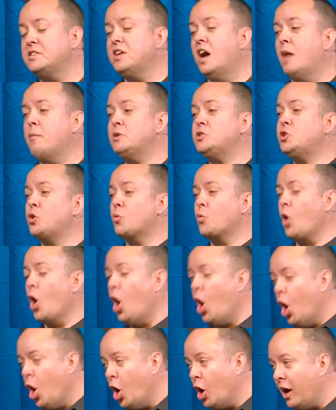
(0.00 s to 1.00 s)
Thomas, you're
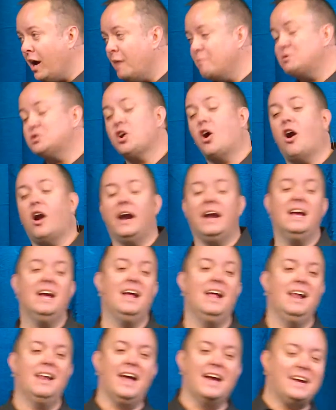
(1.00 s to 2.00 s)
wrong. I'm sorry.
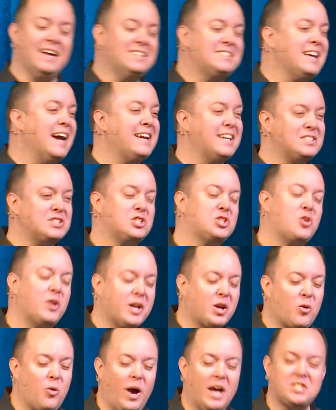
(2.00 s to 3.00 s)
It's a
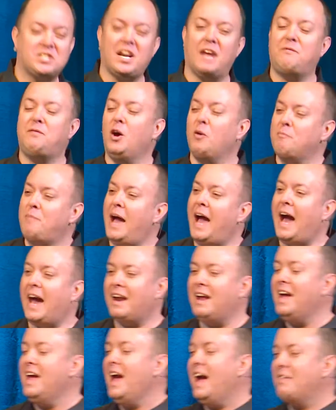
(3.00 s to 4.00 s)
trick question. I felt
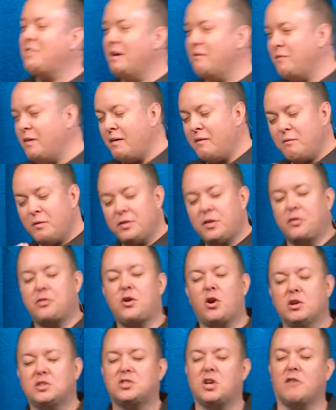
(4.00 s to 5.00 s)
bad. With the
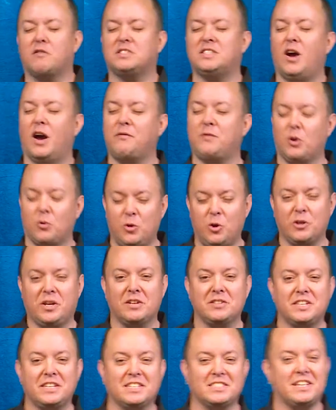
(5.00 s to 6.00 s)
third service now, I feel real
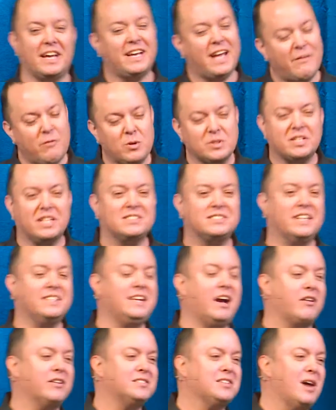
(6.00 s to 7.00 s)
guilty because everyone's going to say
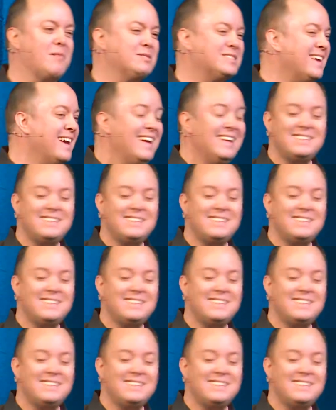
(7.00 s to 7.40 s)
Doubting Thomas.